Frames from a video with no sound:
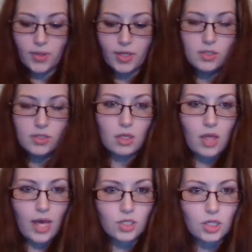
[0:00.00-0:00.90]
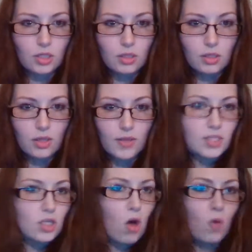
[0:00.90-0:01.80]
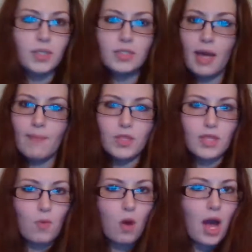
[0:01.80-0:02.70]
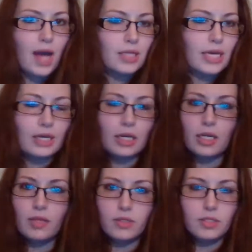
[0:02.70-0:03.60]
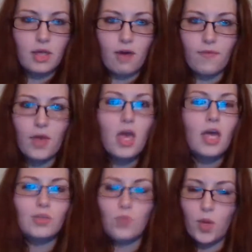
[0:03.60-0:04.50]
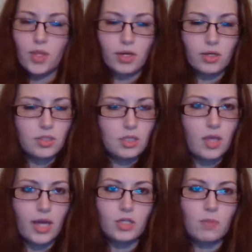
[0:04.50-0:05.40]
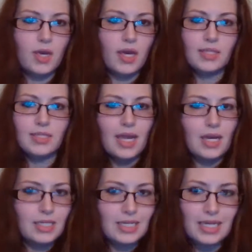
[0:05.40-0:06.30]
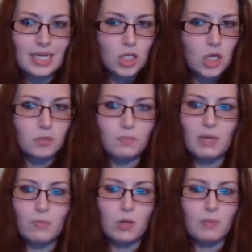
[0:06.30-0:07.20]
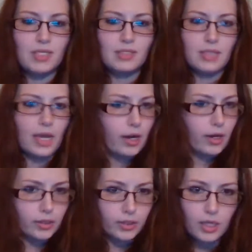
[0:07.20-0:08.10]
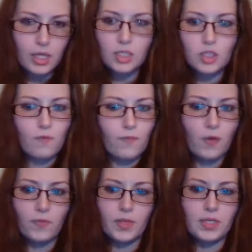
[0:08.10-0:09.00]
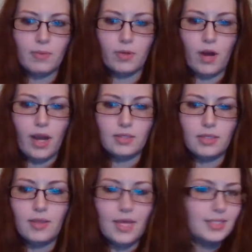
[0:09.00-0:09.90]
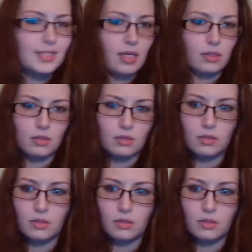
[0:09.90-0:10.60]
when there's an election. That's the only time that they will highlight any of this stuff is when there's an election, because they need those people to be scared to vote for the Democrats. That's it.